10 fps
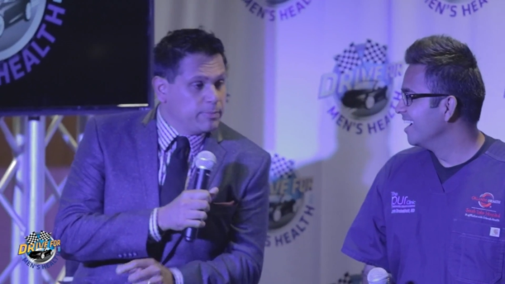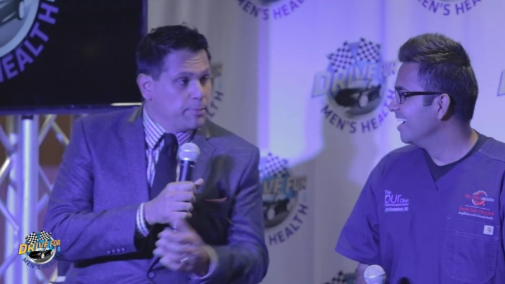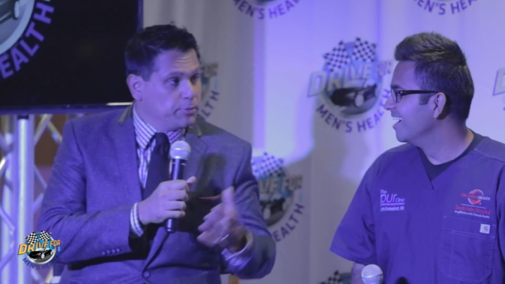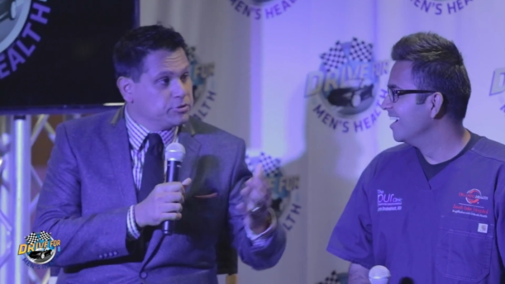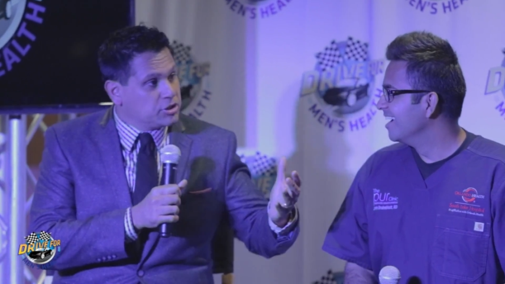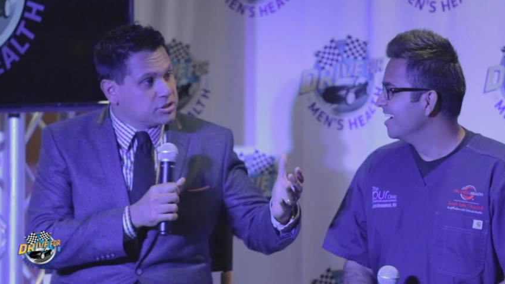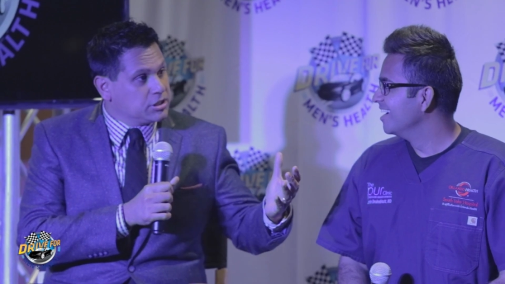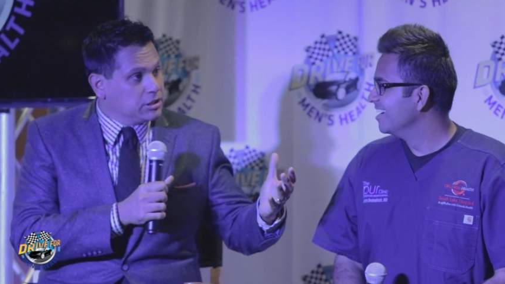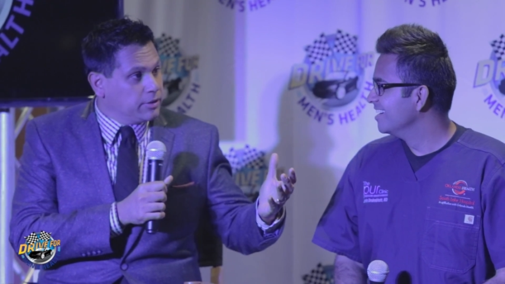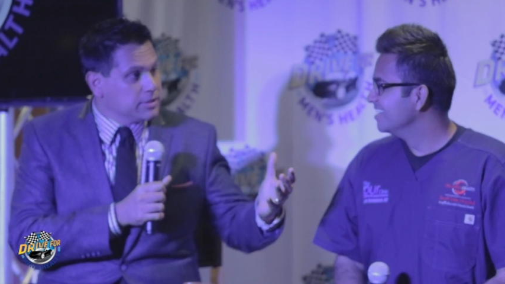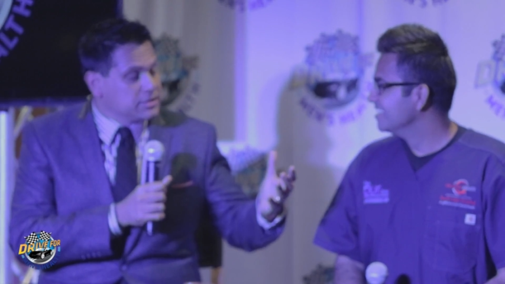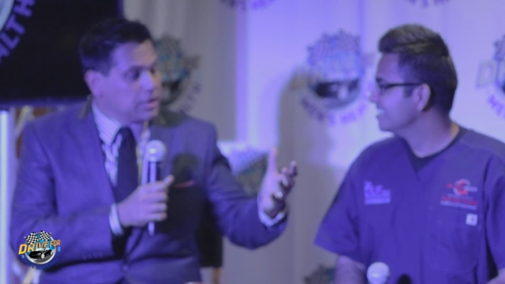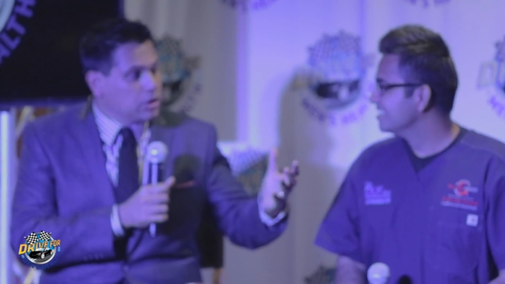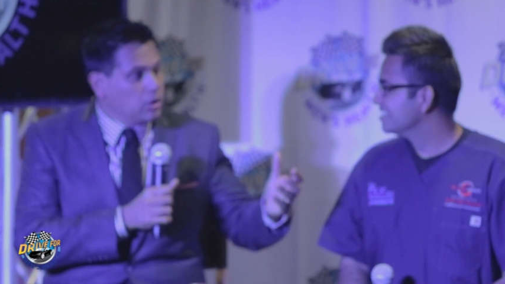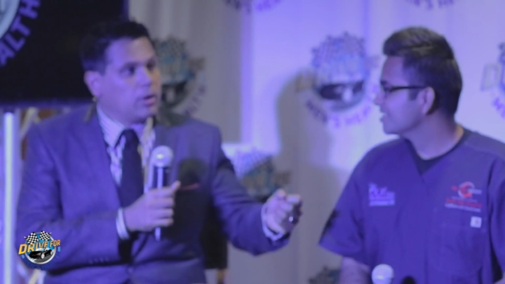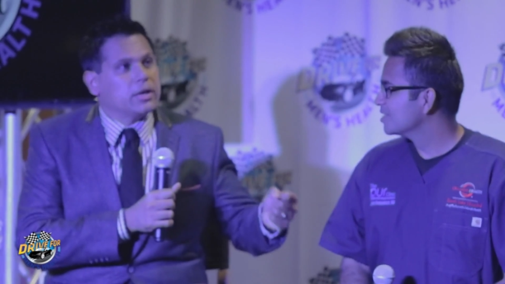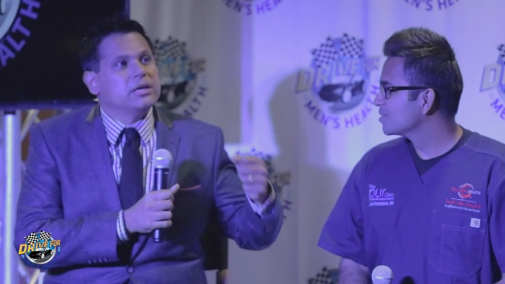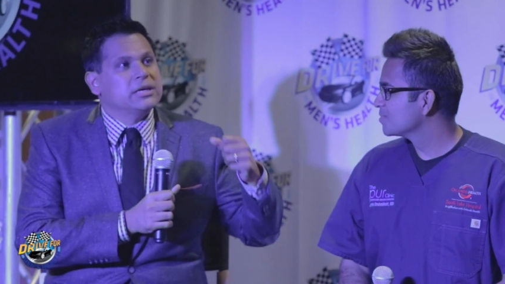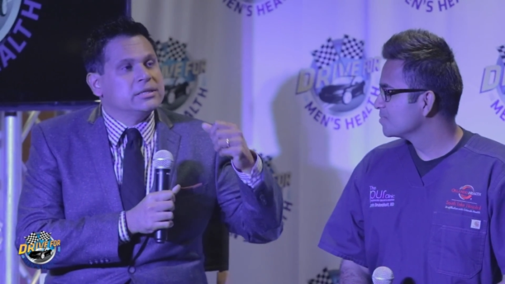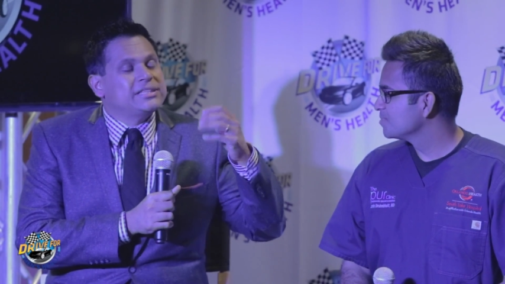Speaker 1: many people just sit there and say, you know what,
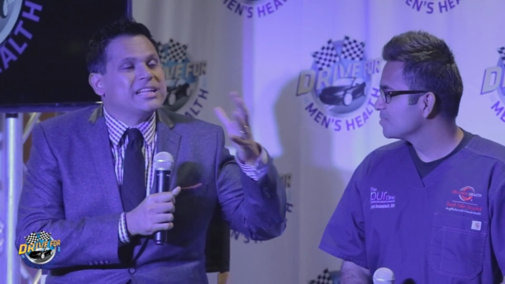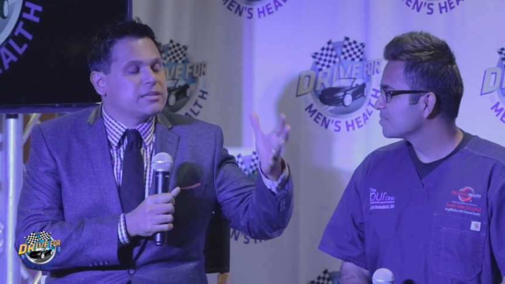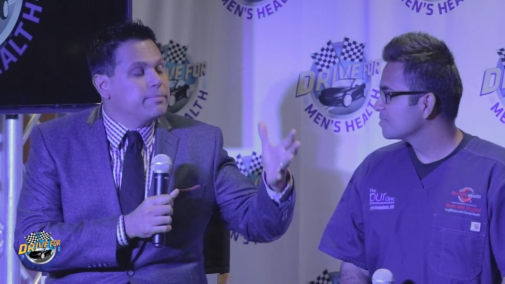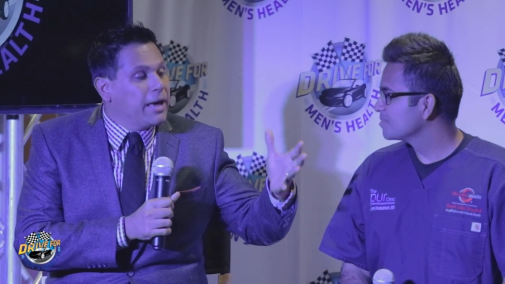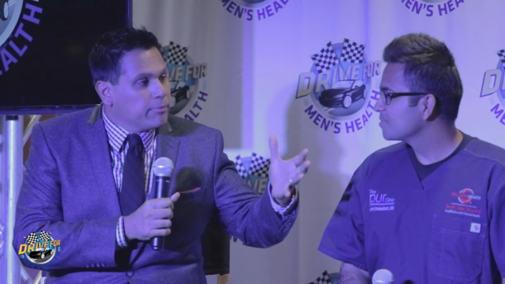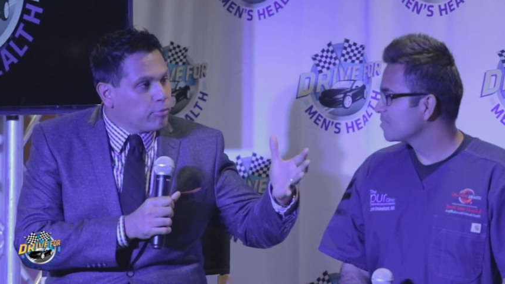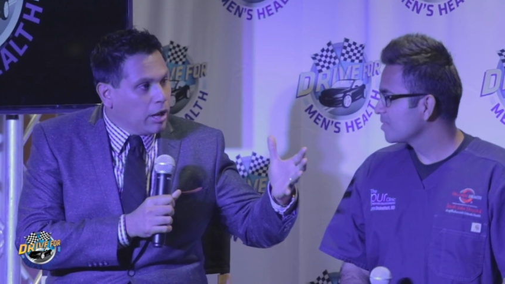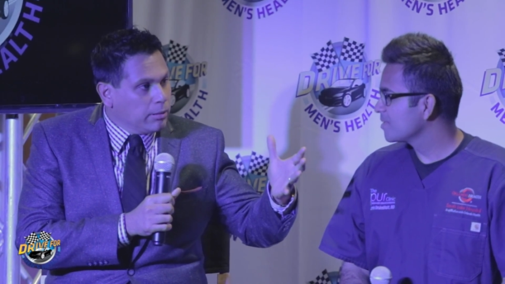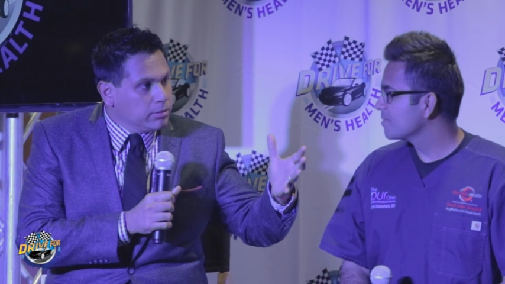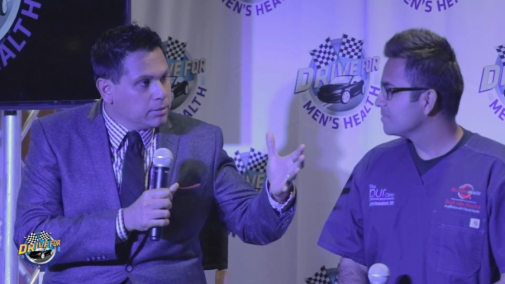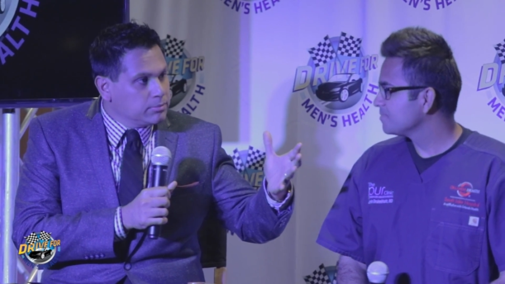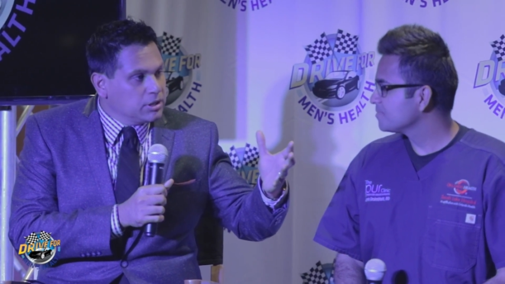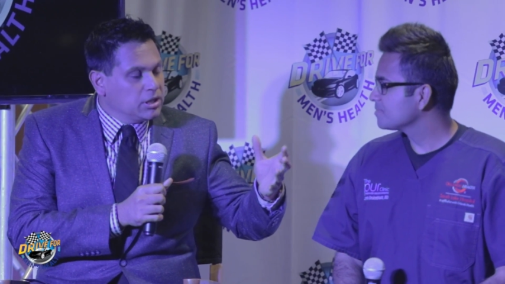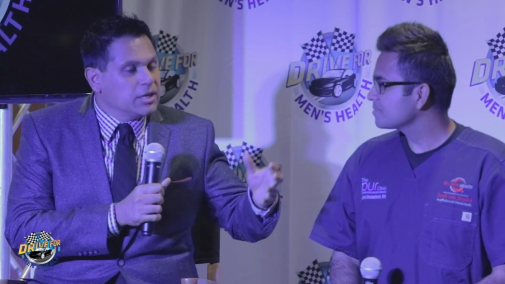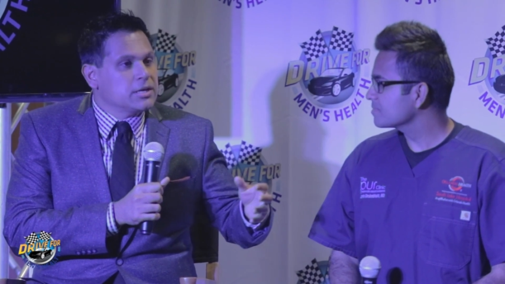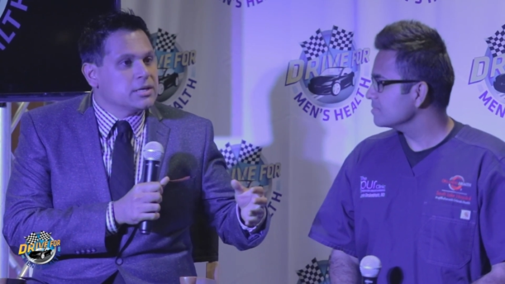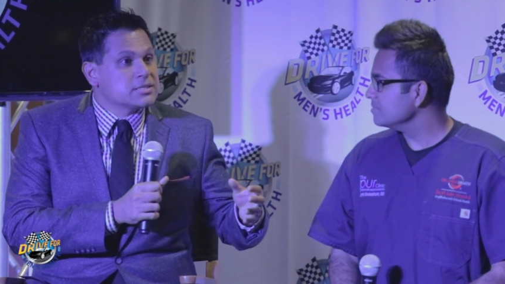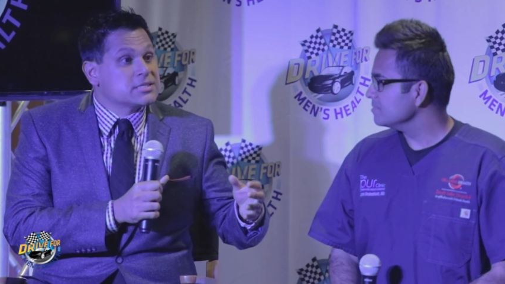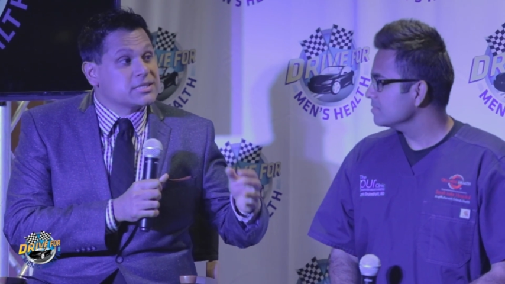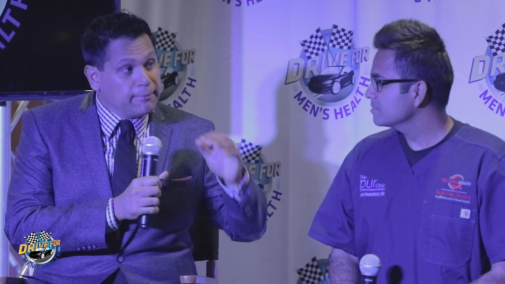that's a bad problem,
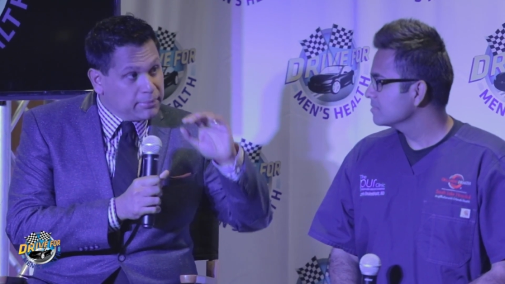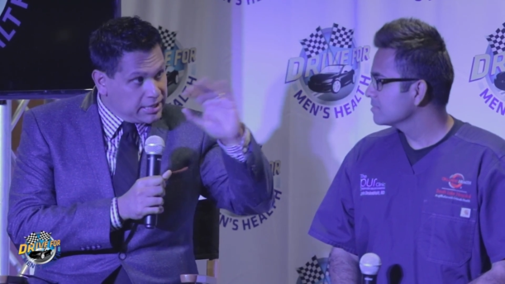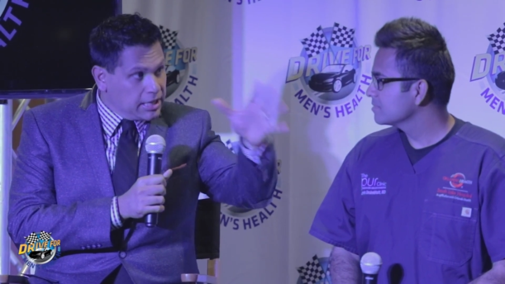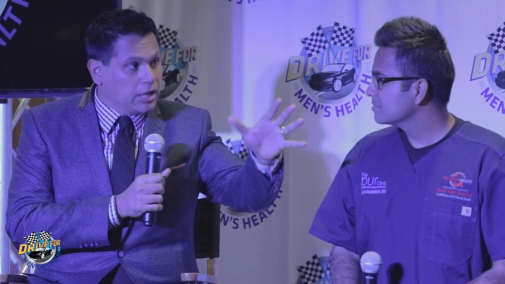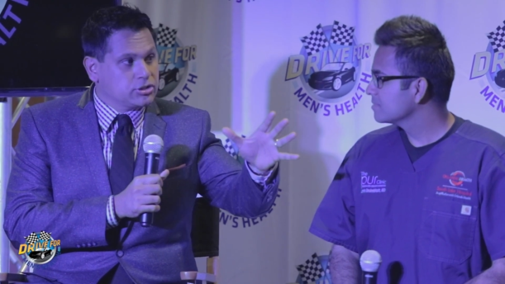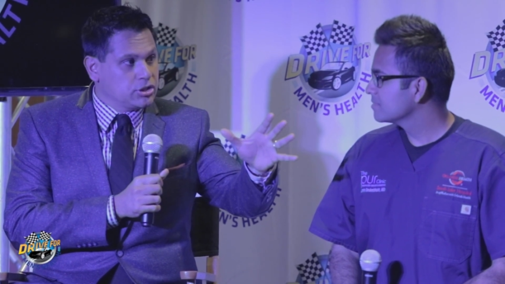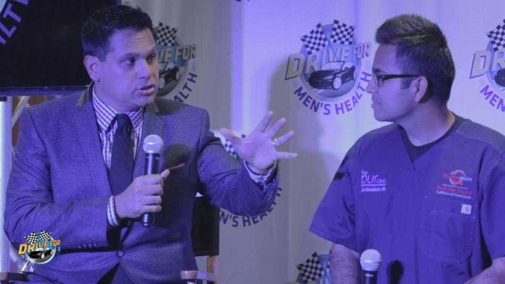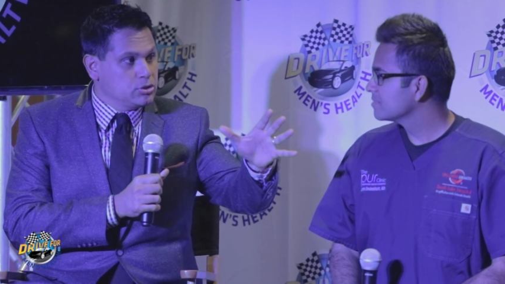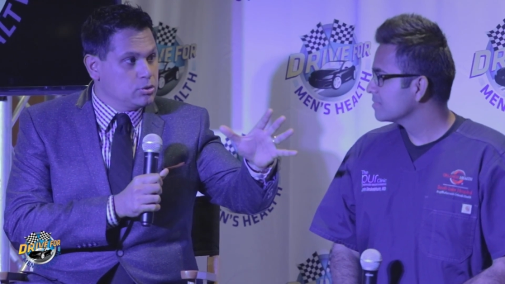somebody else should